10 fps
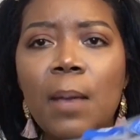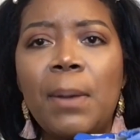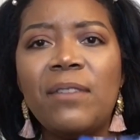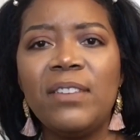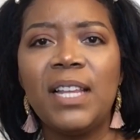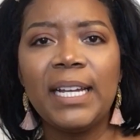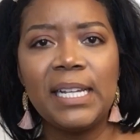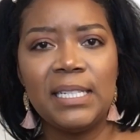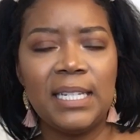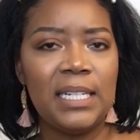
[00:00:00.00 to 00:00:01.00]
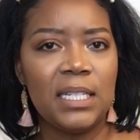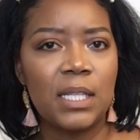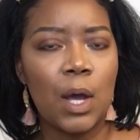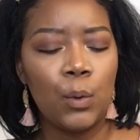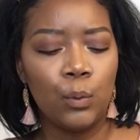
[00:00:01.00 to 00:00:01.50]
But I feel like
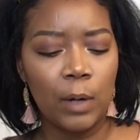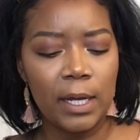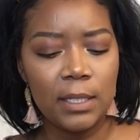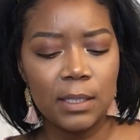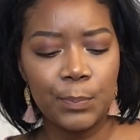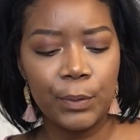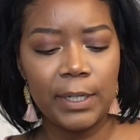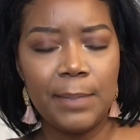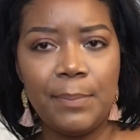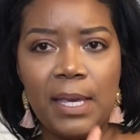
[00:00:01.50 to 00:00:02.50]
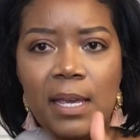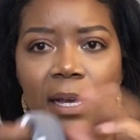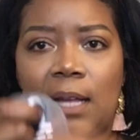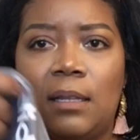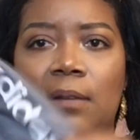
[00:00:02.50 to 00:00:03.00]
Adidas runs pretty
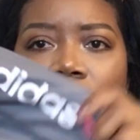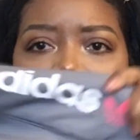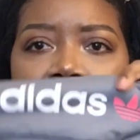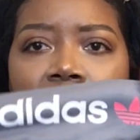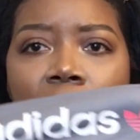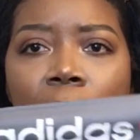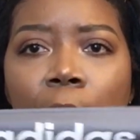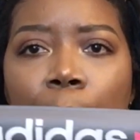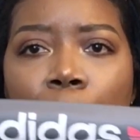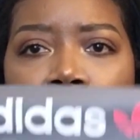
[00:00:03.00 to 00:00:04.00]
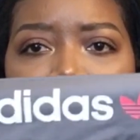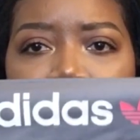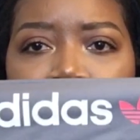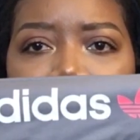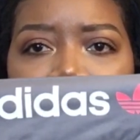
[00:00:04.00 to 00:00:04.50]
big. I love this
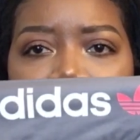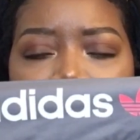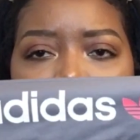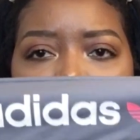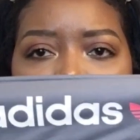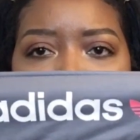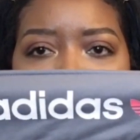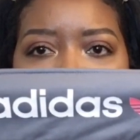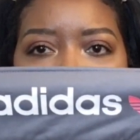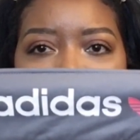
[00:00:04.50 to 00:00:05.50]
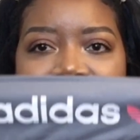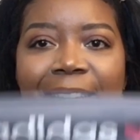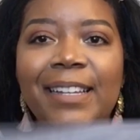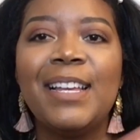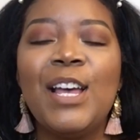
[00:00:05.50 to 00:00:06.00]
bold print across the back.
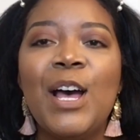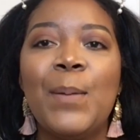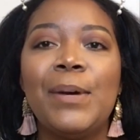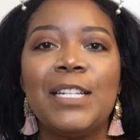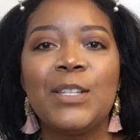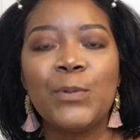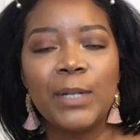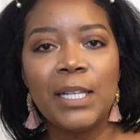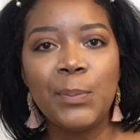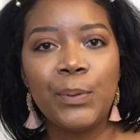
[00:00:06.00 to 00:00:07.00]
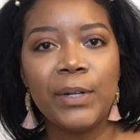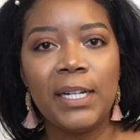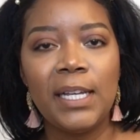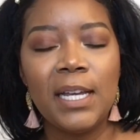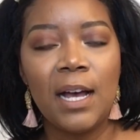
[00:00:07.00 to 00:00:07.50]
But it's a really
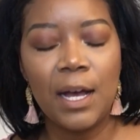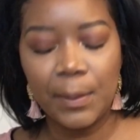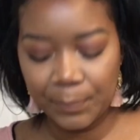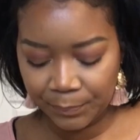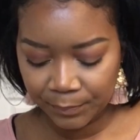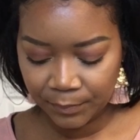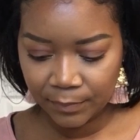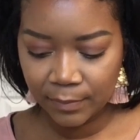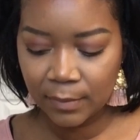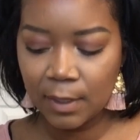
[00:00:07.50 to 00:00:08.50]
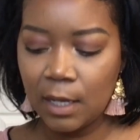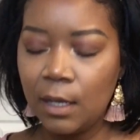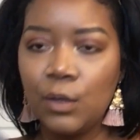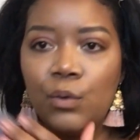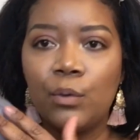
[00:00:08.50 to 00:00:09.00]
pretty
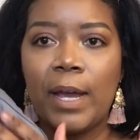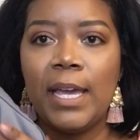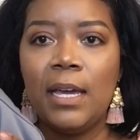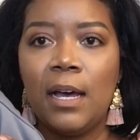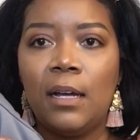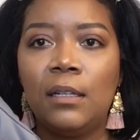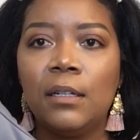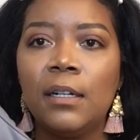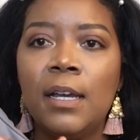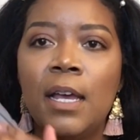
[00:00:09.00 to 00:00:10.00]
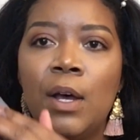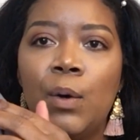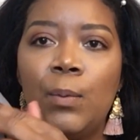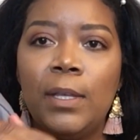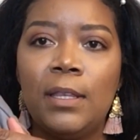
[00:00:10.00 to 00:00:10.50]
gray color
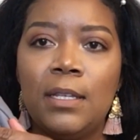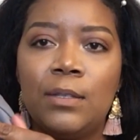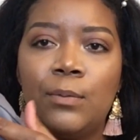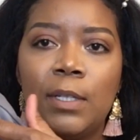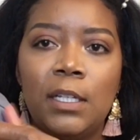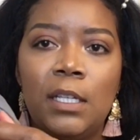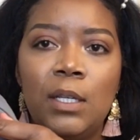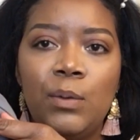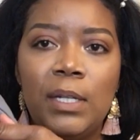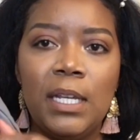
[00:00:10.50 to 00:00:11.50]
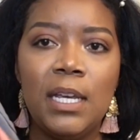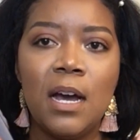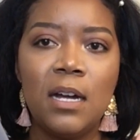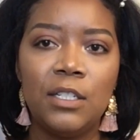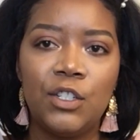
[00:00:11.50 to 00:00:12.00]
with these really cute
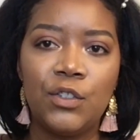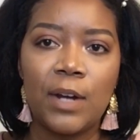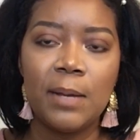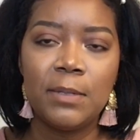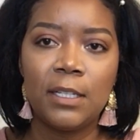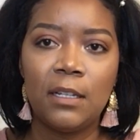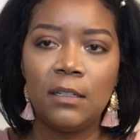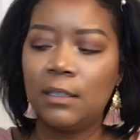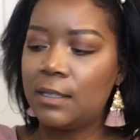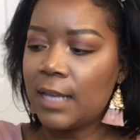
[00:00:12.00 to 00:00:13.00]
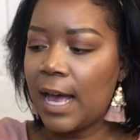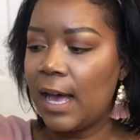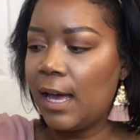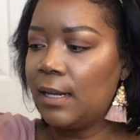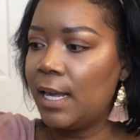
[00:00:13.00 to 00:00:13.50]
neon stripes along the
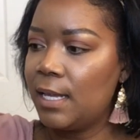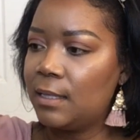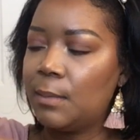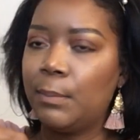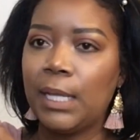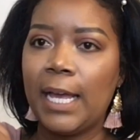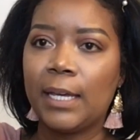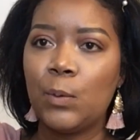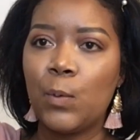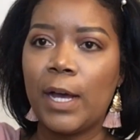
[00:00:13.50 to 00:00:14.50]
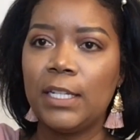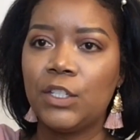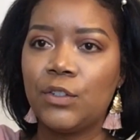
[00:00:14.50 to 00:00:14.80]
side and some black and white